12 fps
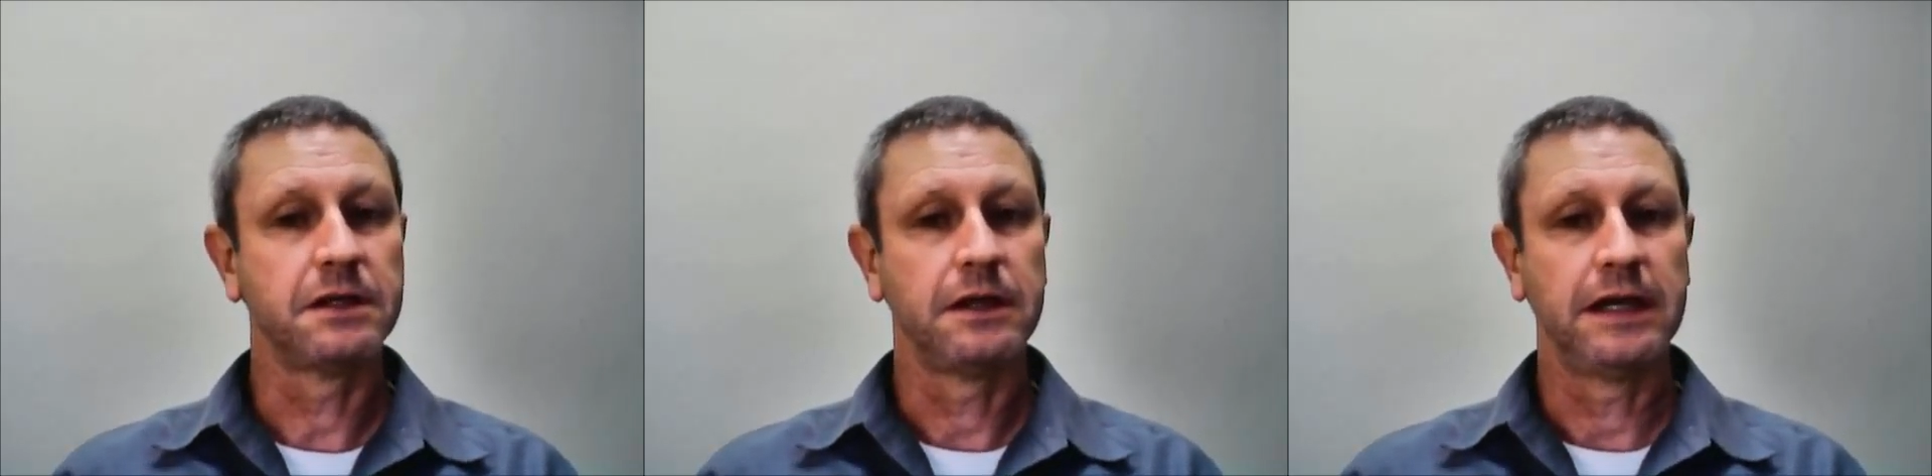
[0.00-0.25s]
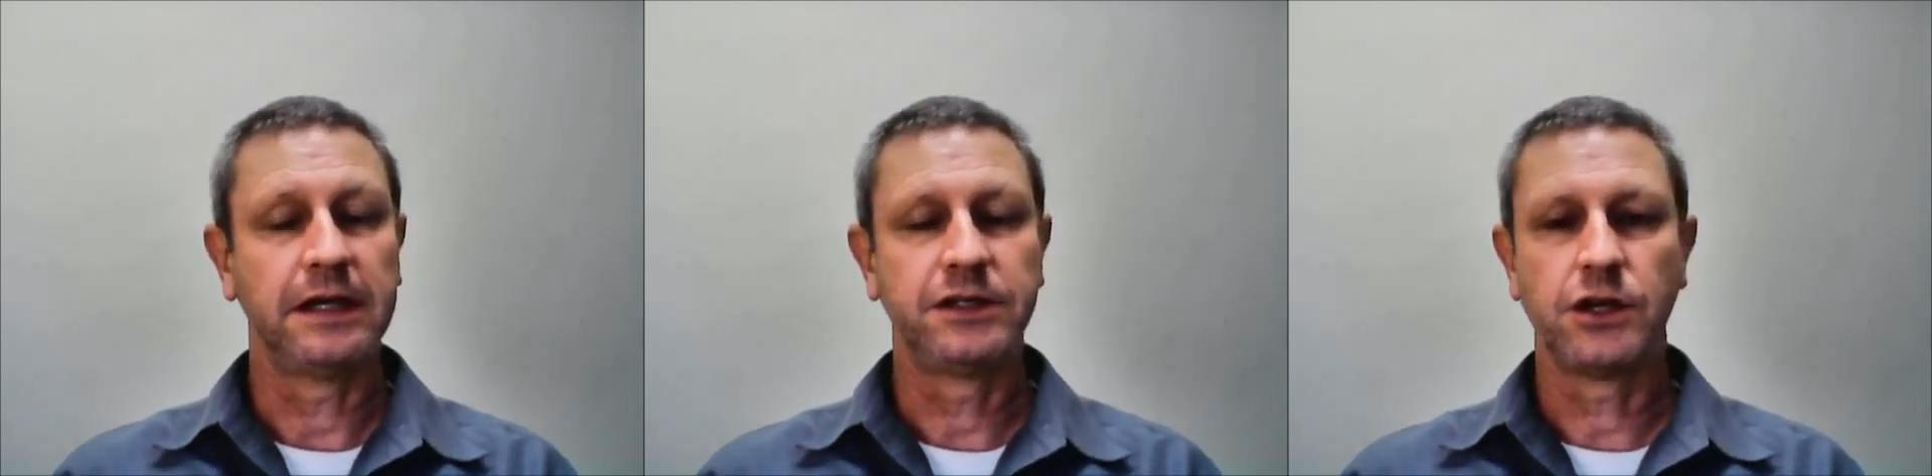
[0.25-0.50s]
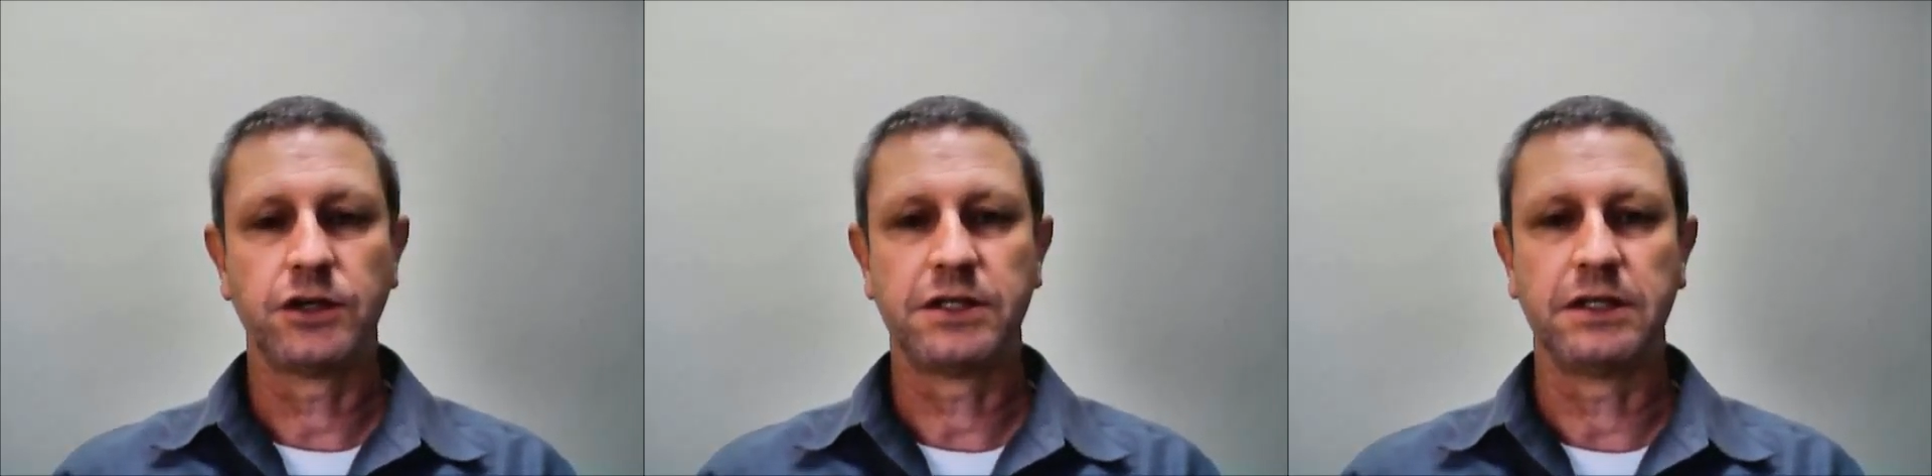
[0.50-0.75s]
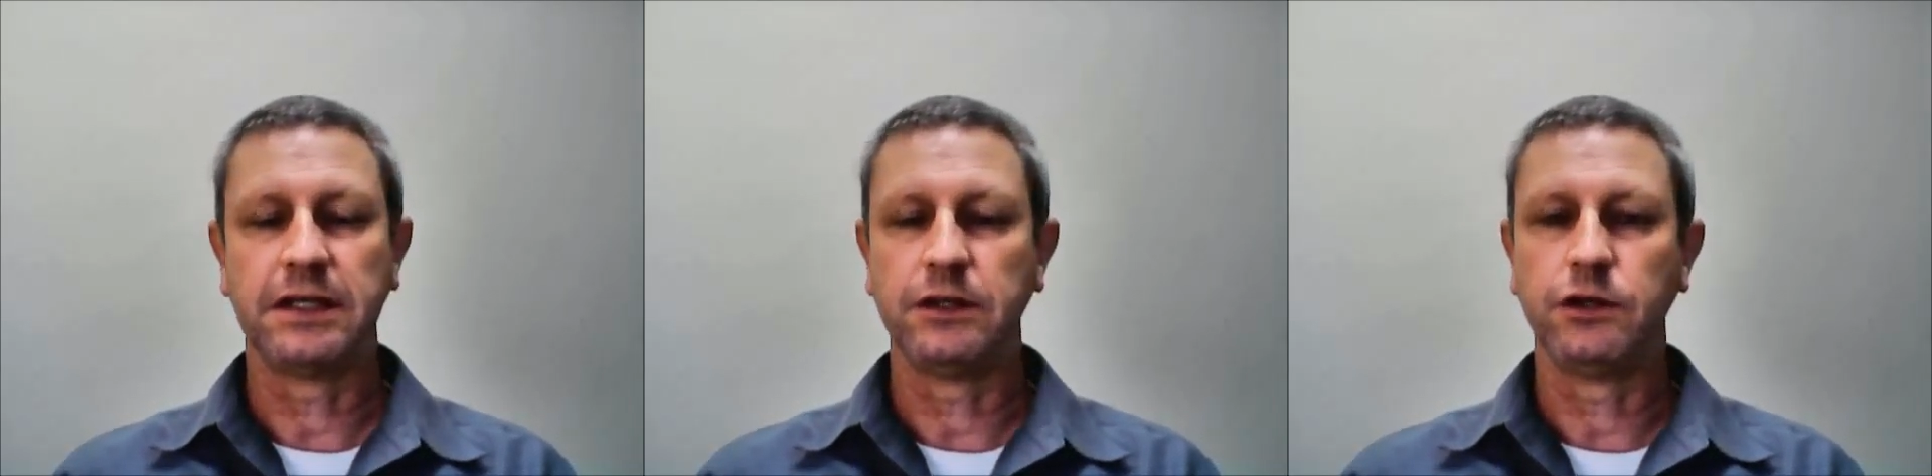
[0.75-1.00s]

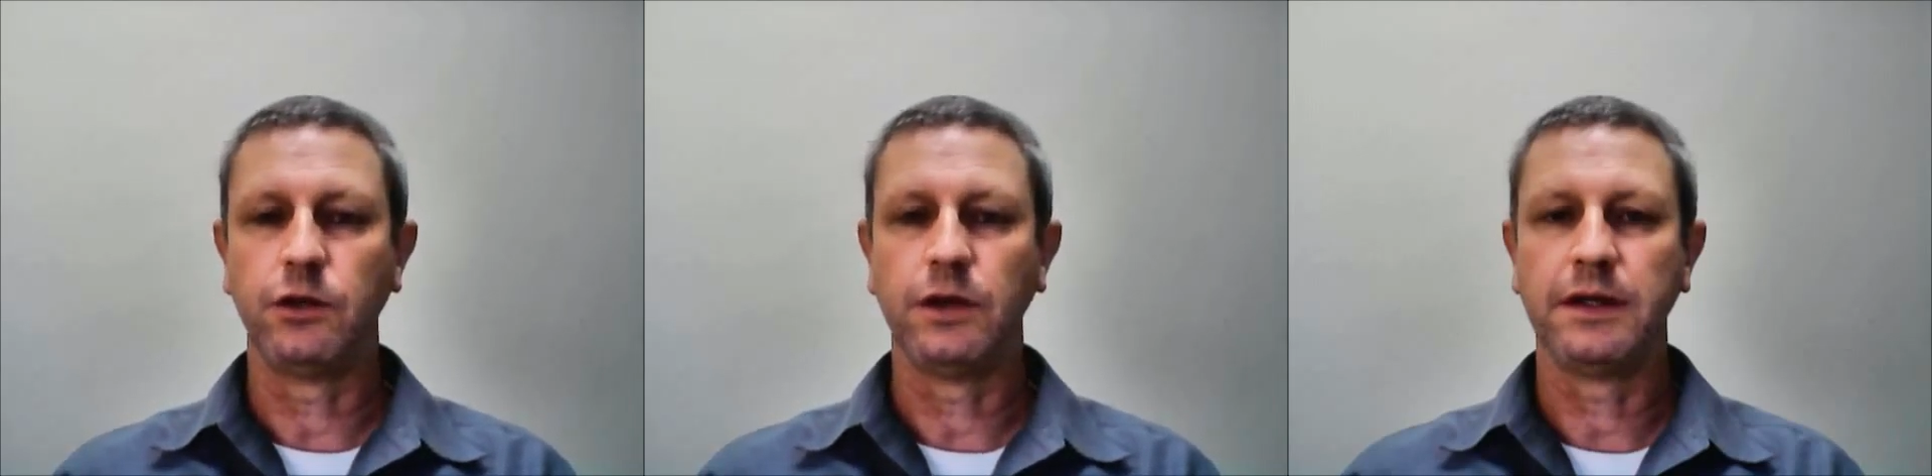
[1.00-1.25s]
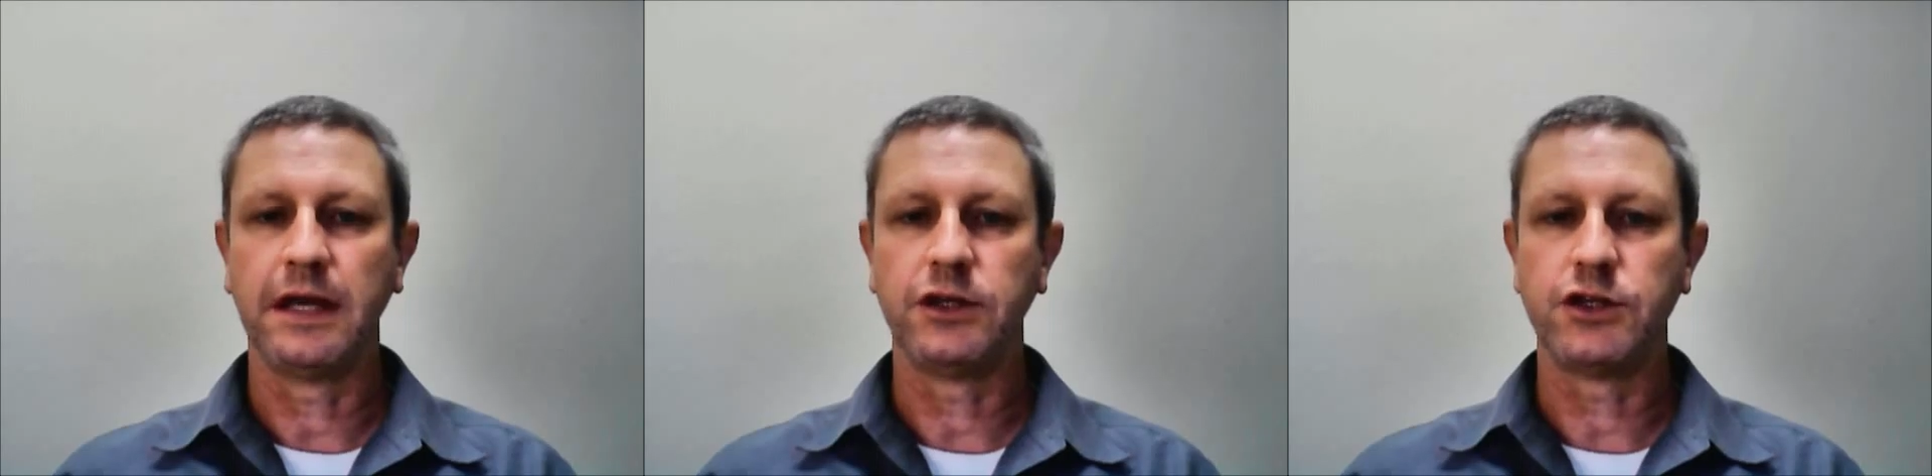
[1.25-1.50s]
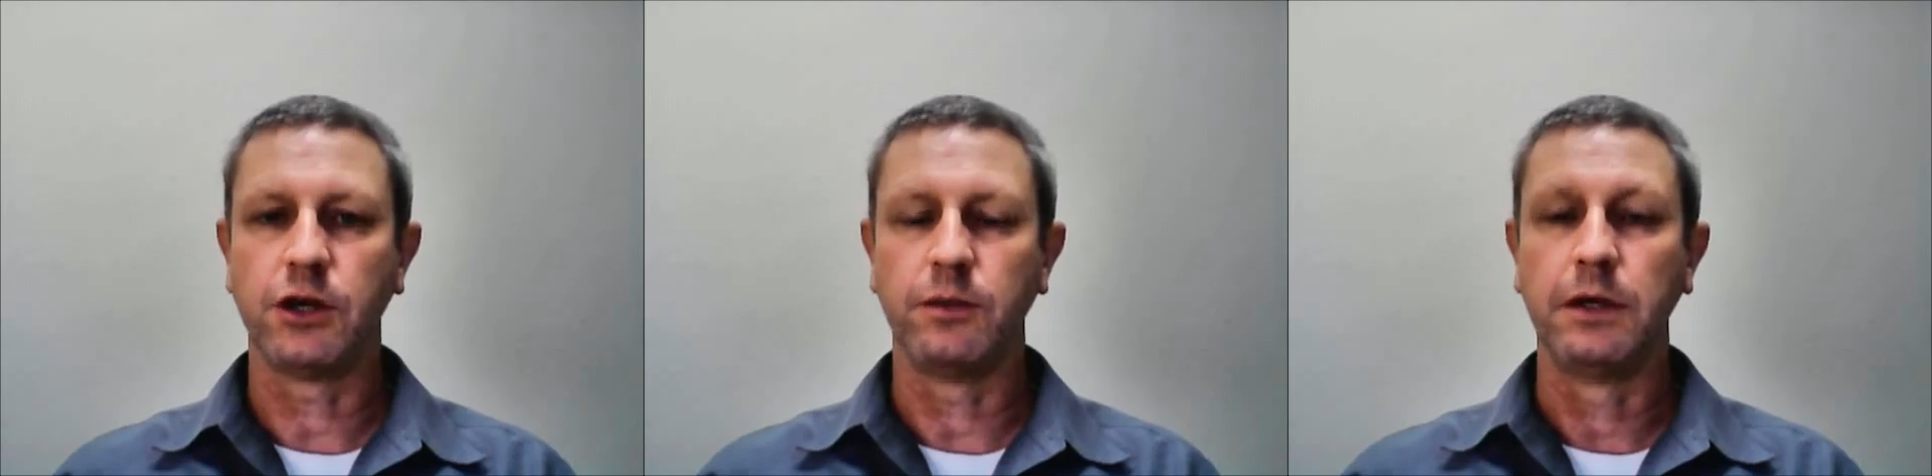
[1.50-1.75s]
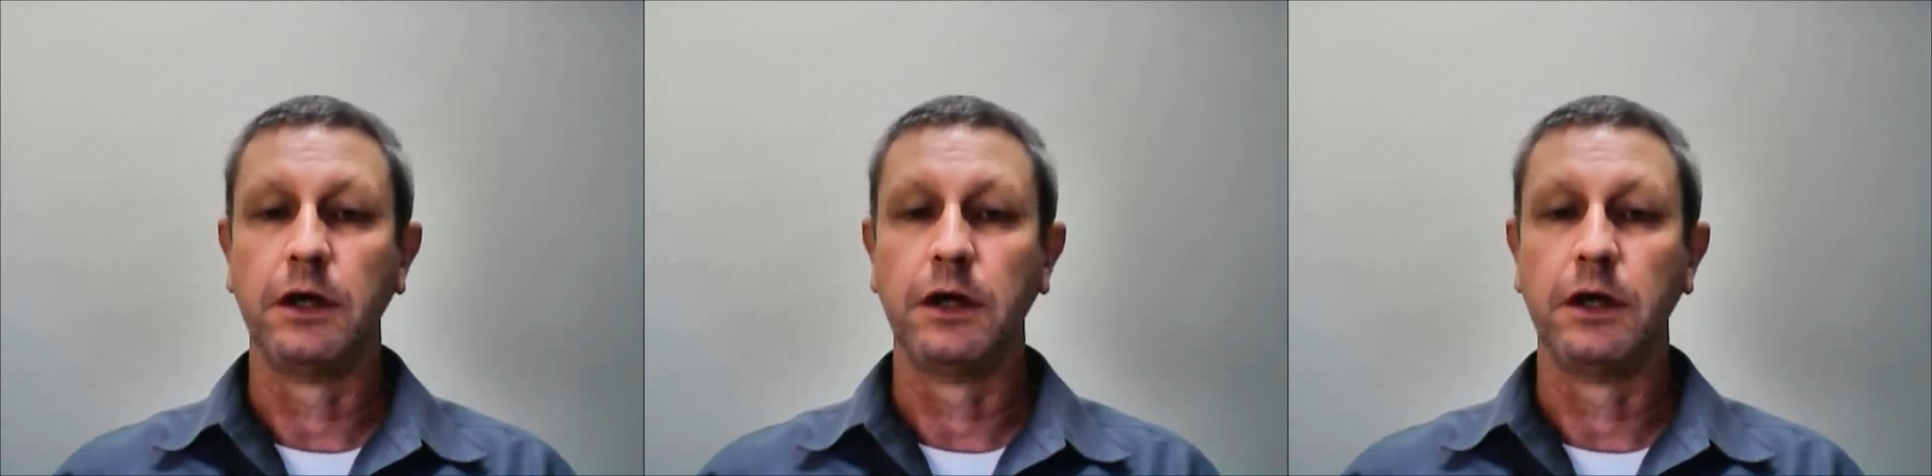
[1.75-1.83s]
exerted in doing their job,